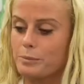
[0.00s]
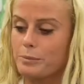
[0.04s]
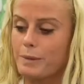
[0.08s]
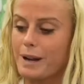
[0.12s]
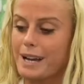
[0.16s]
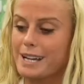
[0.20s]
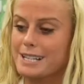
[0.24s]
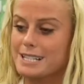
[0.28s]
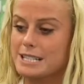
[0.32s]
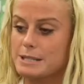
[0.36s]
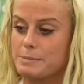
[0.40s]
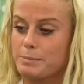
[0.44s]

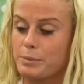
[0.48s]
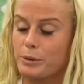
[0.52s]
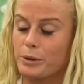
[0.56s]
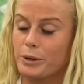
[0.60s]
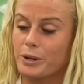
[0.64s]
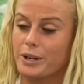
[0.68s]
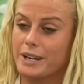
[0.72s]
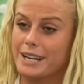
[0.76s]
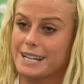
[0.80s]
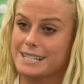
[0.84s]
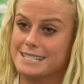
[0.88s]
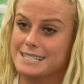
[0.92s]
my
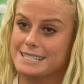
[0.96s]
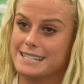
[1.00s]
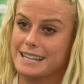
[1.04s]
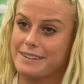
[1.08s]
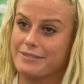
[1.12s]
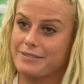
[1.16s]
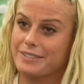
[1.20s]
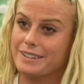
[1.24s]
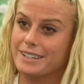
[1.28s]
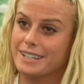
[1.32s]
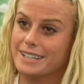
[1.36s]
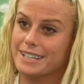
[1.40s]
sport has
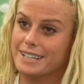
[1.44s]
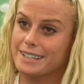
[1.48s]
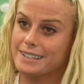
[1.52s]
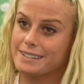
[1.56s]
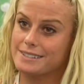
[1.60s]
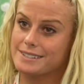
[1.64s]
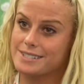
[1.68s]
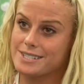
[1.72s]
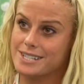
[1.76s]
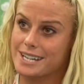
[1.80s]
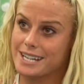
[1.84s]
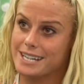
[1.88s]
definitely
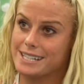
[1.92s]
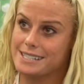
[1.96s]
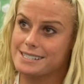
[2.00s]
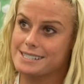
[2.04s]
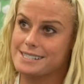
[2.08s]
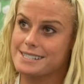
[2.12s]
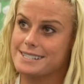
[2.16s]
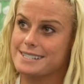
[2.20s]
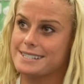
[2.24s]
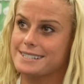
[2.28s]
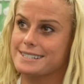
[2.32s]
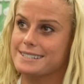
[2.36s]

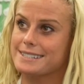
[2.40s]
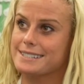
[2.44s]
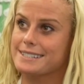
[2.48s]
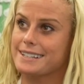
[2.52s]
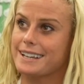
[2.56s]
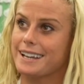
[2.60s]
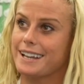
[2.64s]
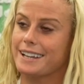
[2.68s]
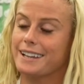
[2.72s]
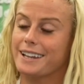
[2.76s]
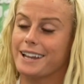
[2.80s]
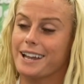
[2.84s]
changed
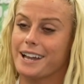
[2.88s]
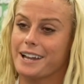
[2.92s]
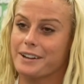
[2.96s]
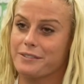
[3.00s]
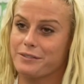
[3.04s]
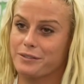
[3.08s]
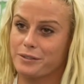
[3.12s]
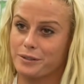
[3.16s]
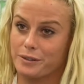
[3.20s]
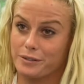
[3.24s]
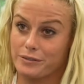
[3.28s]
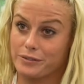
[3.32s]
a
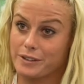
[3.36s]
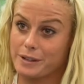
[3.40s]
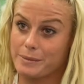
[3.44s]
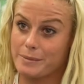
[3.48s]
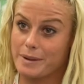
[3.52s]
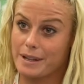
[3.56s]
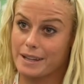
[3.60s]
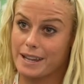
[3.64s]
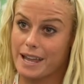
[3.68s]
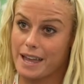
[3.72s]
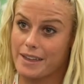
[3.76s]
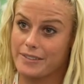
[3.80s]
lot for
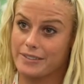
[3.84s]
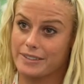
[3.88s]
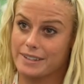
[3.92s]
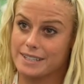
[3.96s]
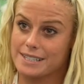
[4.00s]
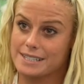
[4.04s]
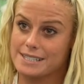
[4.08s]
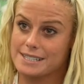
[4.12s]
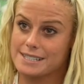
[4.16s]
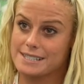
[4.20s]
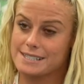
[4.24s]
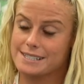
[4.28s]
female
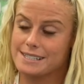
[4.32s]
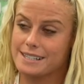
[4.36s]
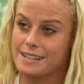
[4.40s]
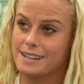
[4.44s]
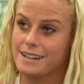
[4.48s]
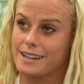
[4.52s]
athletes.